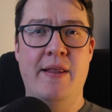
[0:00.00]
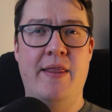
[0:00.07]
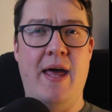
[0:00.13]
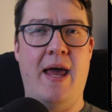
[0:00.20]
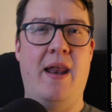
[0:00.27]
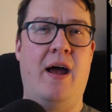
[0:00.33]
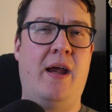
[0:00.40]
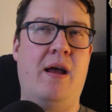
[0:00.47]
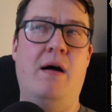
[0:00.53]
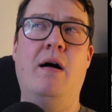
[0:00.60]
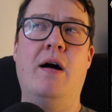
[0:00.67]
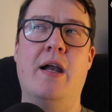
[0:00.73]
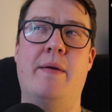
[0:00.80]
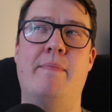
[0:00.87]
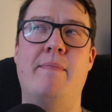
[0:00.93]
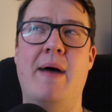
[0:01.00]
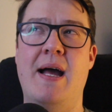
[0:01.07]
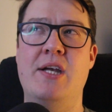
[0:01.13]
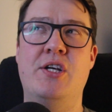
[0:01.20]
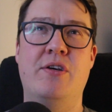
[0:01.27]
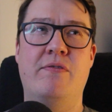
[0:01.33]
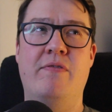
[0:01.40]
then I can't
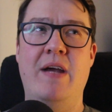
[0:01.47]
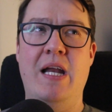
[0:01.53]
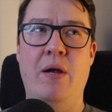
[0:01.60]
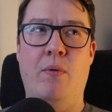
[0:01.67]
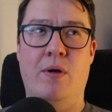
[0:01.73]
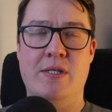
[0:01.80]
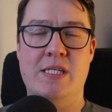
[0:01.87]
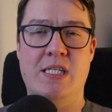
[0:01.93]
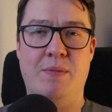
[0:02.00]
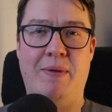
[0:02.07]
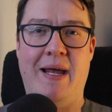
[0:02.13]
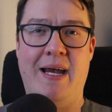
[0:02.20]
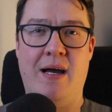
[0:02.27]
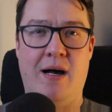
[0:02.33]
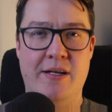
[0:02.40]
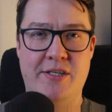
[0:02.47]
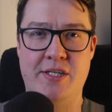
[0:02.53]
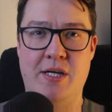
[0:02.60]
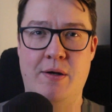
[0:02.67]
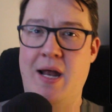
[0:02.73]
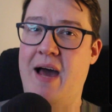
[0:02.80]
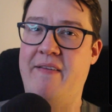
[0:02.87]
imagine really wanting to play cards that
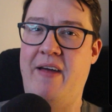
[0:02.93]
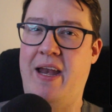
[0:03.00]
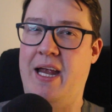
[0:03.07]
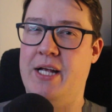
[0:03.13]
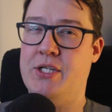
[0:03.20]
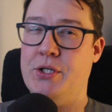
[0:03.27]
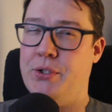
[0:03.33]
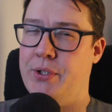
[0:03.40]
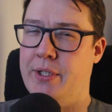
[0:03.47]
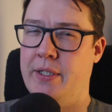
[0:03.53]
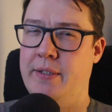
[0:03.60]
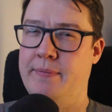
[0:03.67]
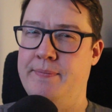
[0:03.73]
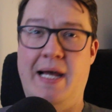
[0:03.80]
don't have any at all,